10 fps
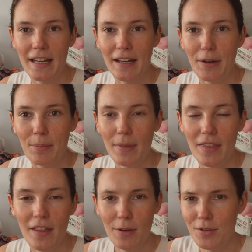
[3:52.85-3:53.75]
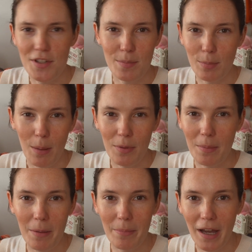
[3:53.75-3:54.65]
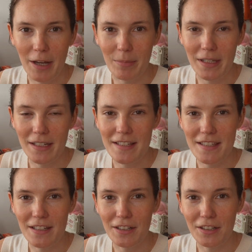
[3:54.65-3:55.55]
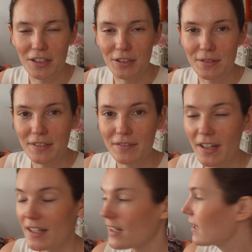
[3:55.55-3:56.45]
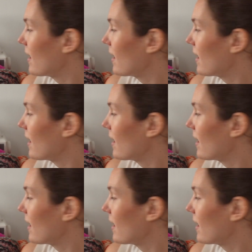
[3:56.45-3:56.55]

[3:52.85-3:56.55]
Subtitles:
I thought I would just prop them up behind me because they're cute and fun.